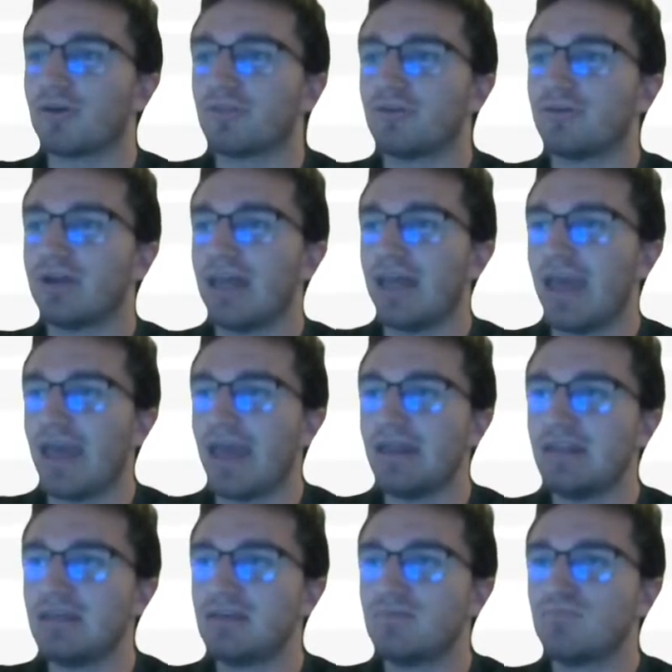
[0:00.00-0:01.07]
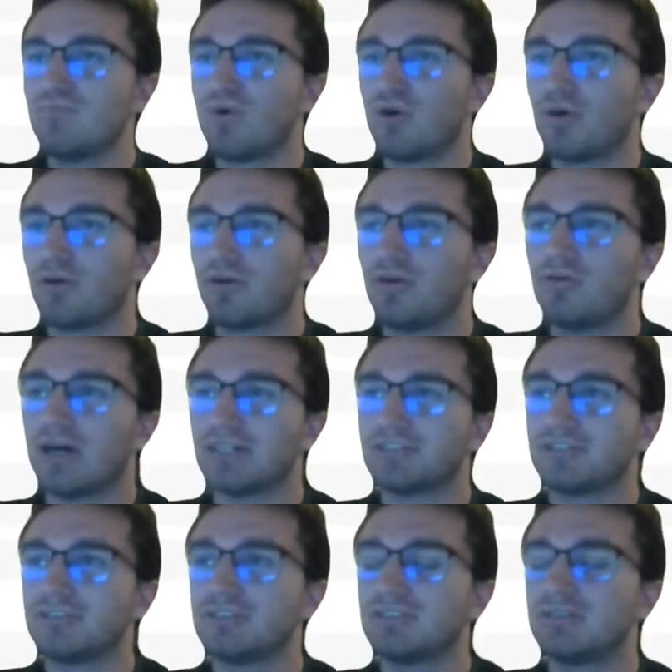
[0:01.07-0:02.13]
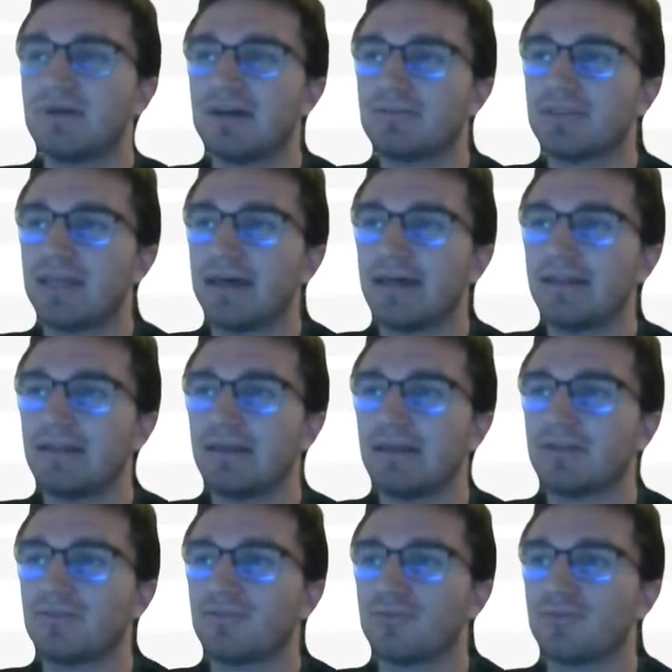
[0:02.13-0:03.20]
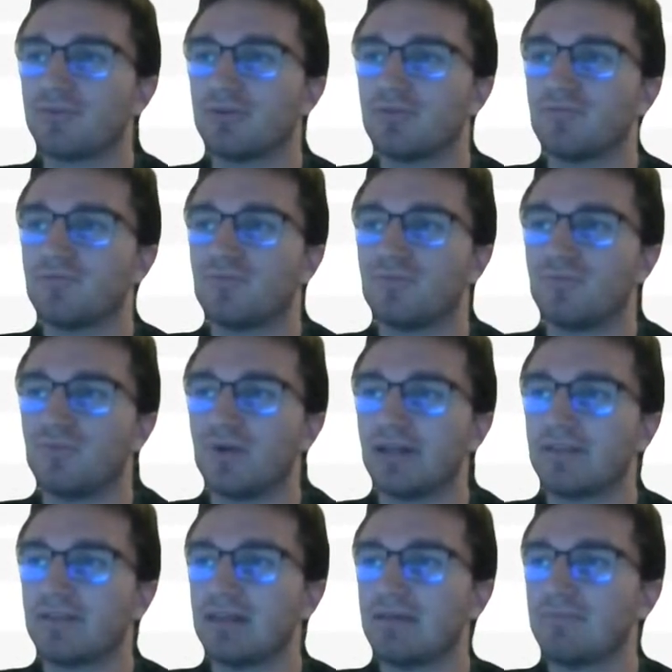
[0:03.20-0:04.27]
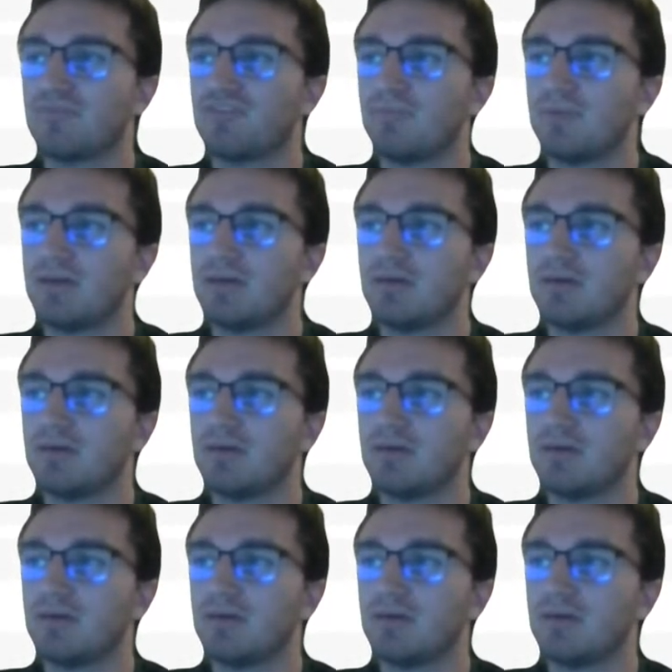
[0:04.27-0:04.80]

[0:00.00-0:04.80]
there any more questions about that and sort of what seems to be